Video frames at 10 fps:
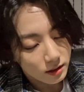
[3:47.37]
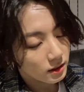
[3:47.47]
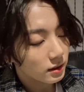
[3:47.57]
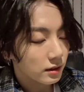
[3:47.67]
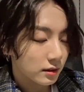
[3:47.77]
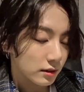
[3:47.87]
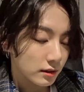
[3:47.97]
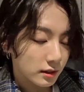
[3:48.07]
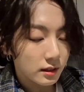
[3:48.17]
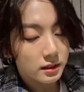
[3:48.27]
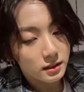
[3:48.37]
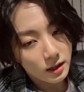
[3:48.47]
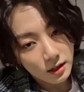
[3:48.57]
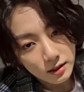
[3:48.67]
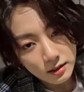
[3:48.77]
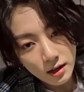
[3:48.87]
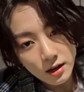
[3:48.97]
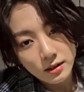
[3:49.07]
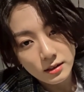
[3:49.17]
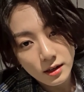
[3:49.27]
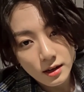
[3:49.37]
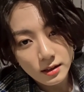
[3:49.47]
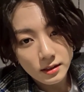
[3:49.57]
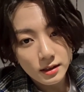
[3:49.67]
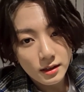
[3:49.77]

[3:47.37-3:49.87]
He's so perfect. He's cute.